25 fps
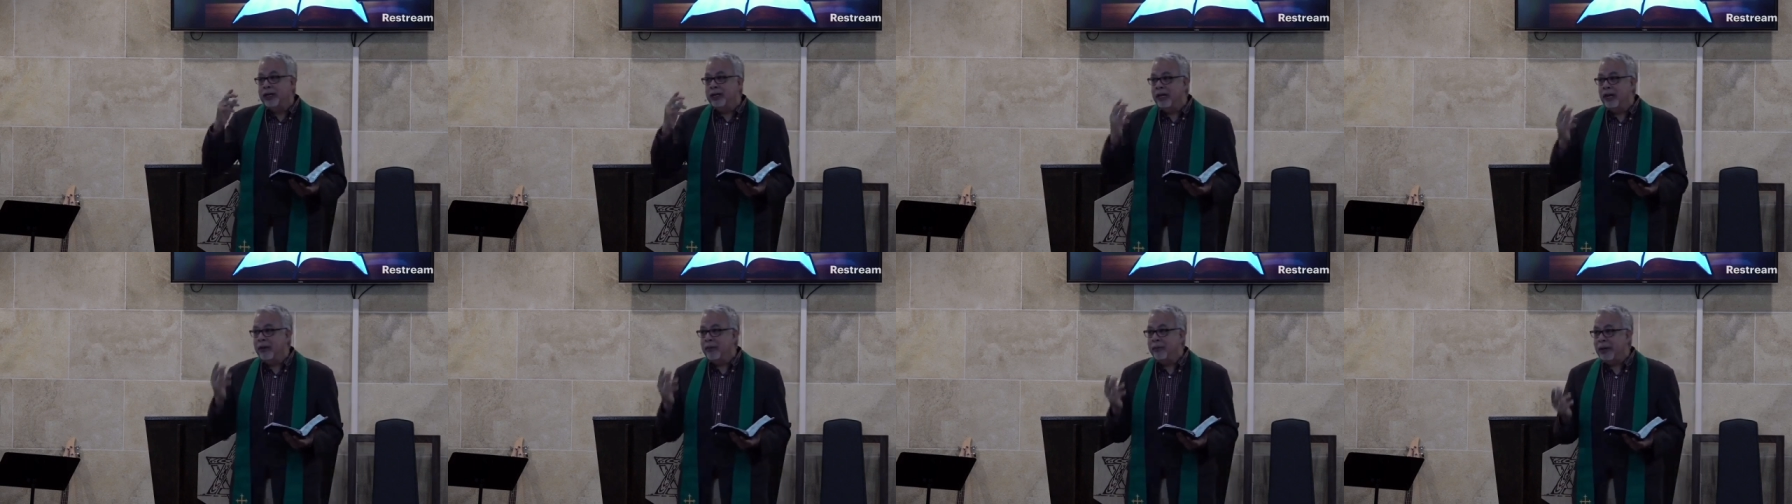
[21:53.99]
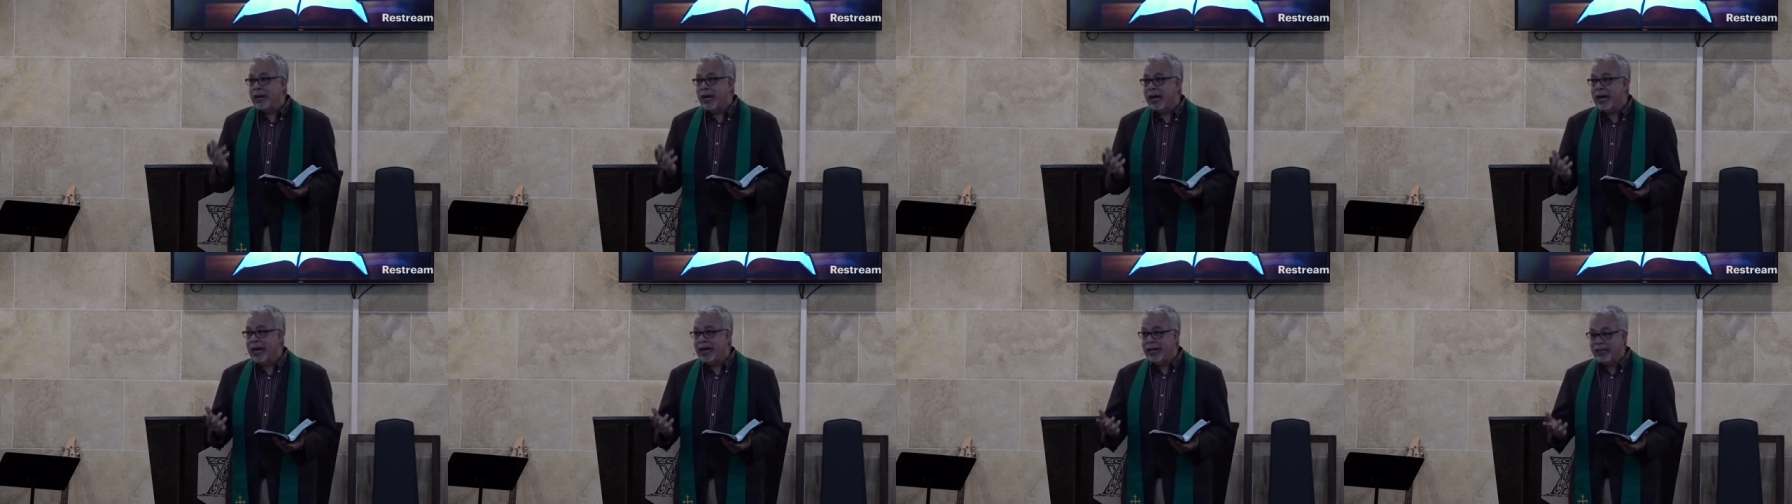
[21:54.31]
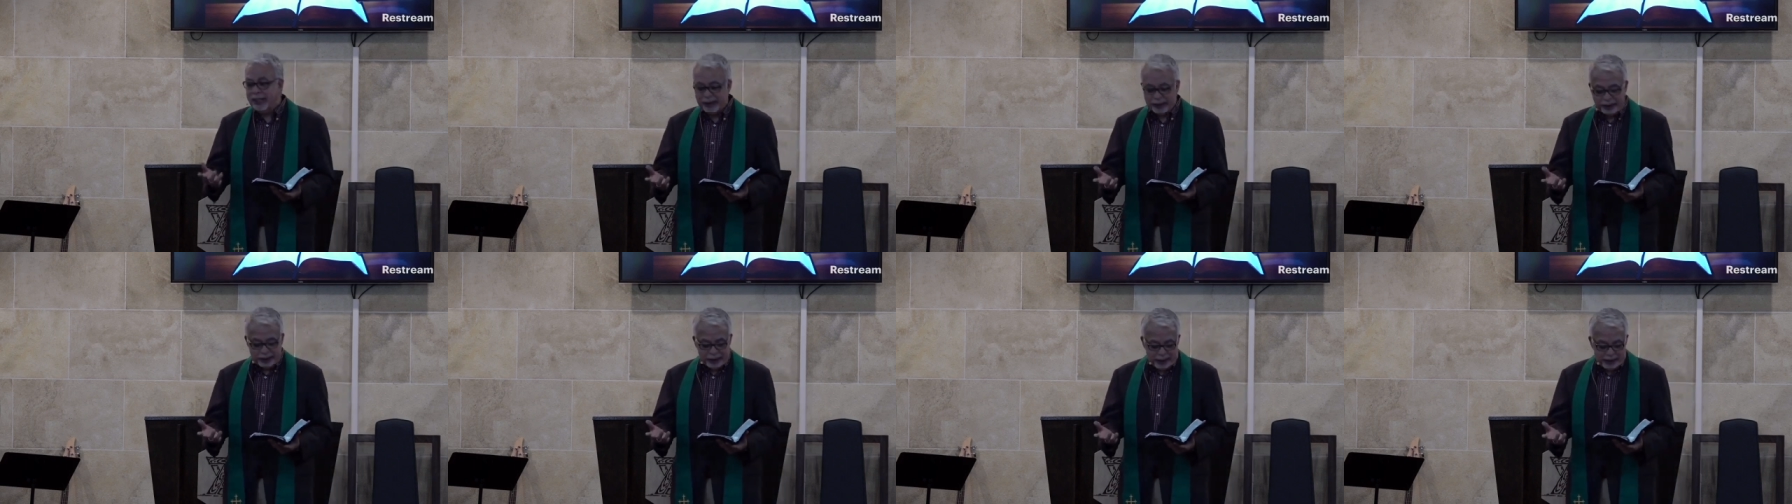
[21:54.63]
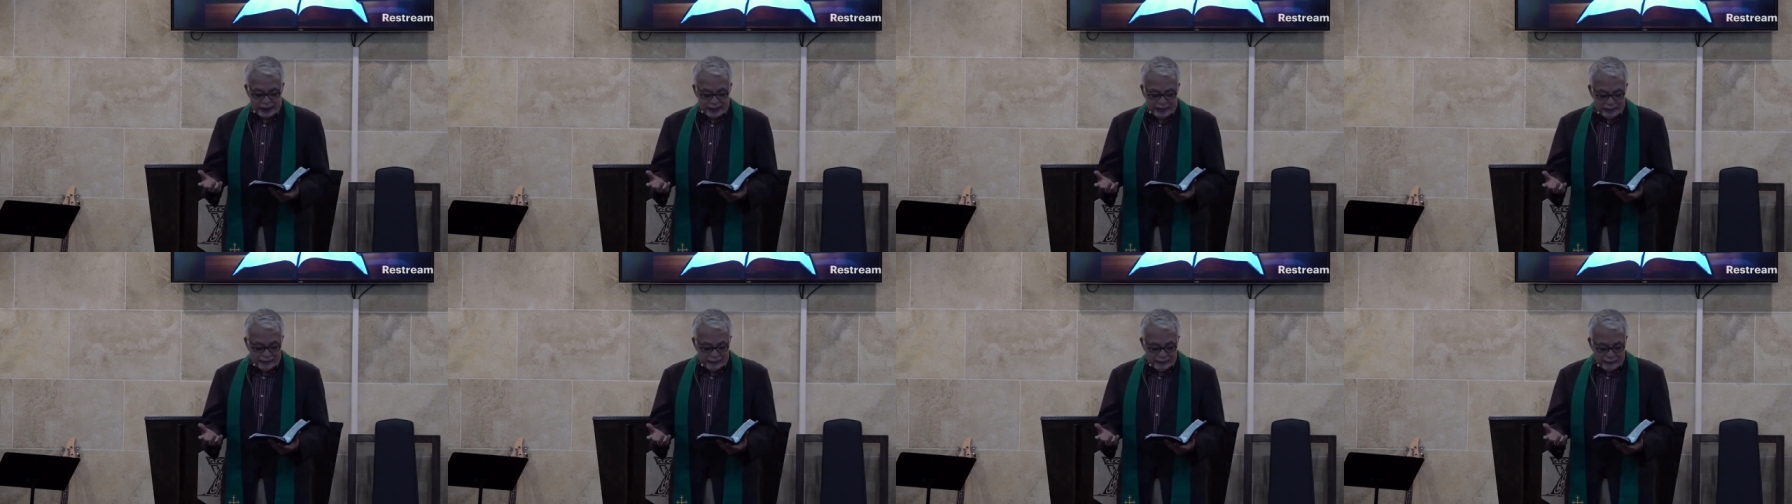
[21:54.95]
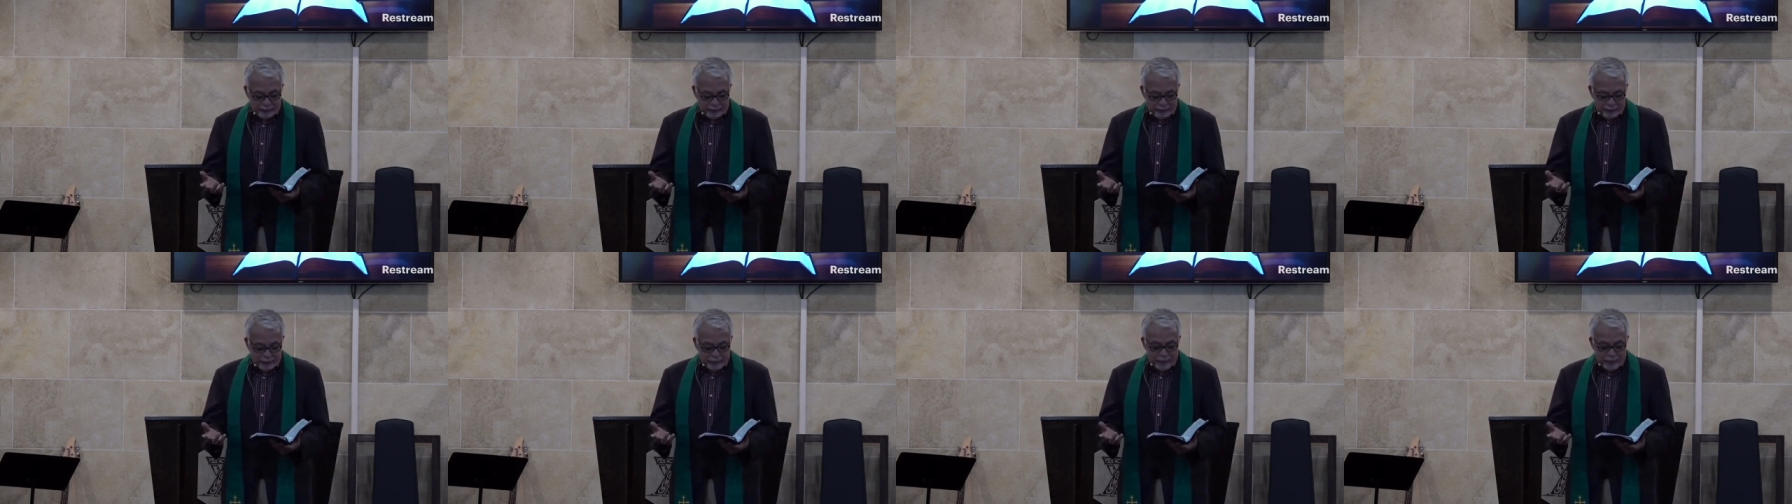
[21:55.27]
temptation.
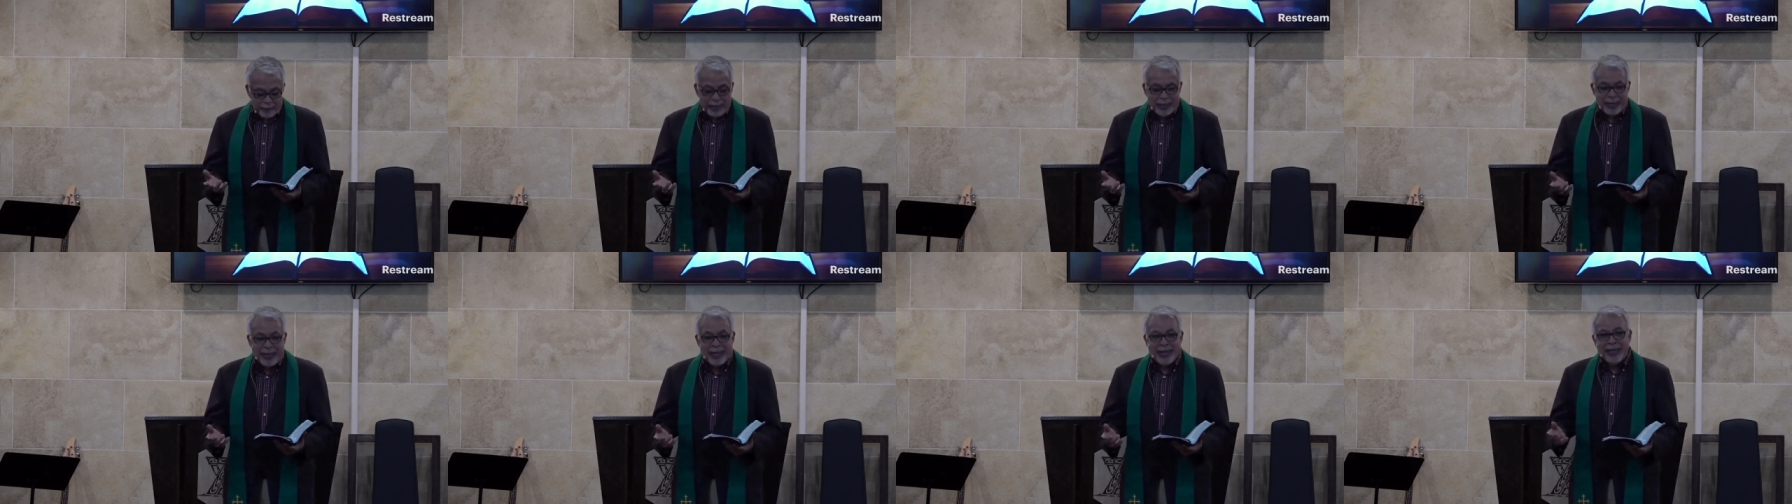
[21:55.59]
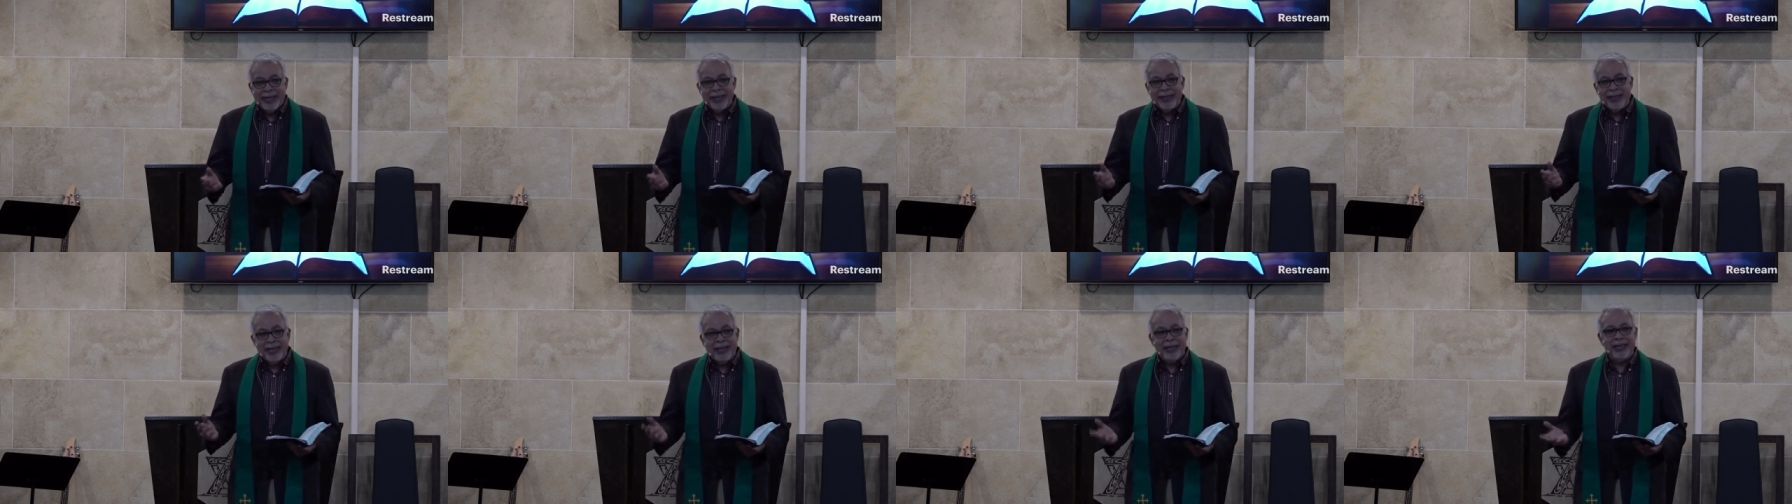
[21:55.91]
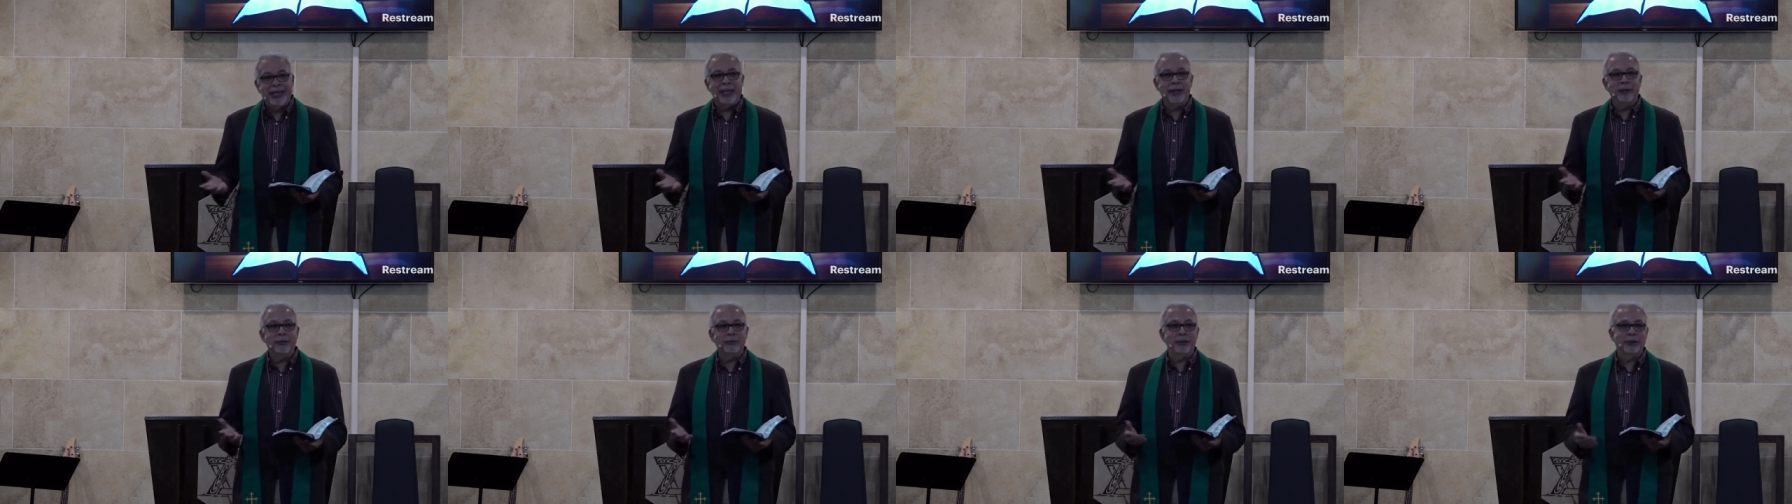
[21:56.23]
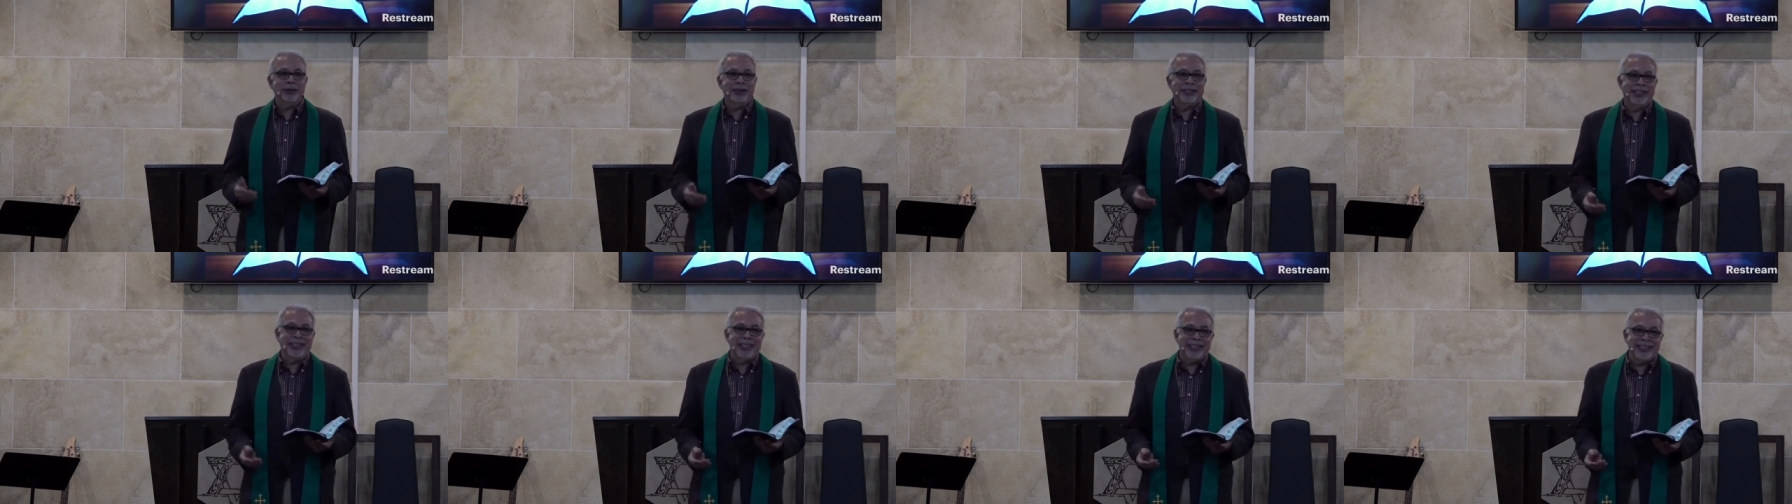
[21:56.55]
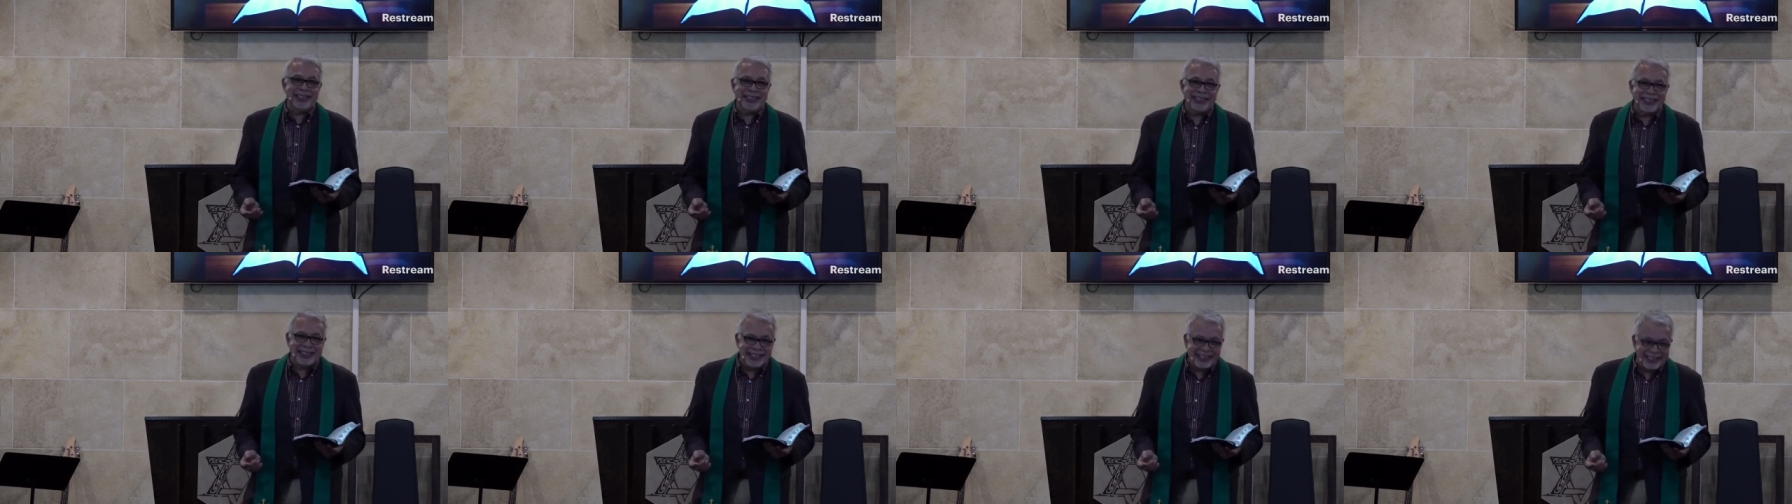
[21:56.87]
Then he tells us
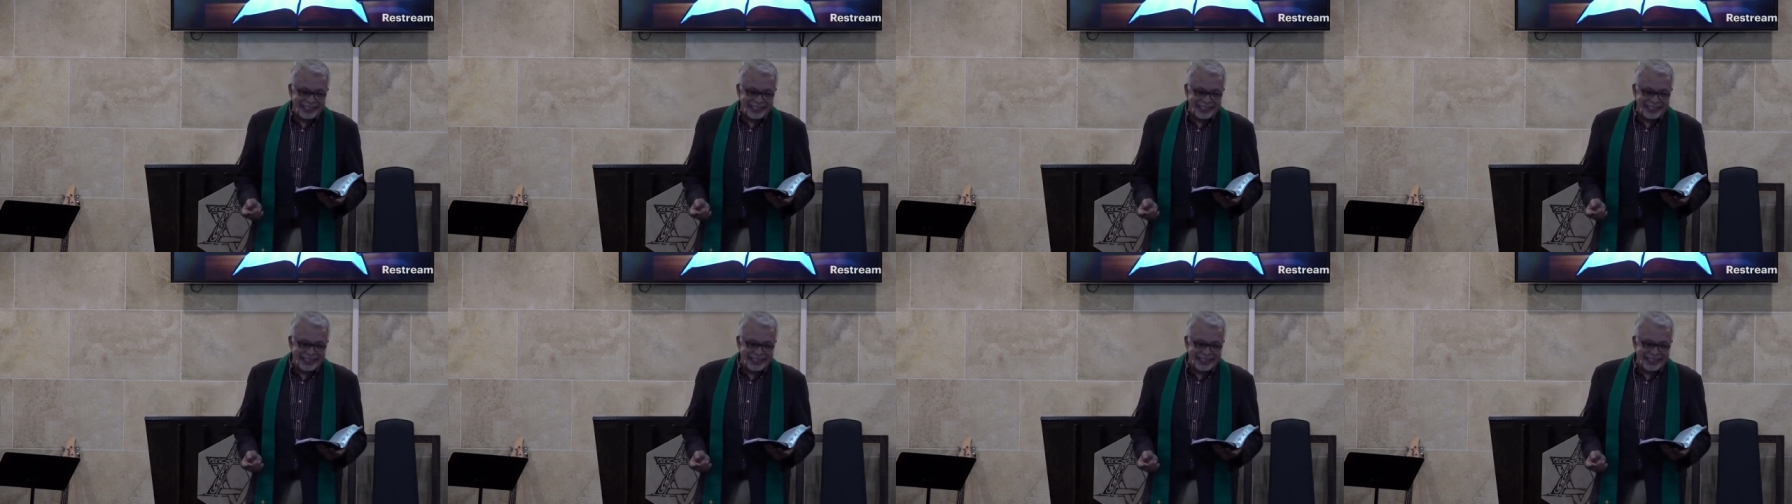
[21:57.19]
this, and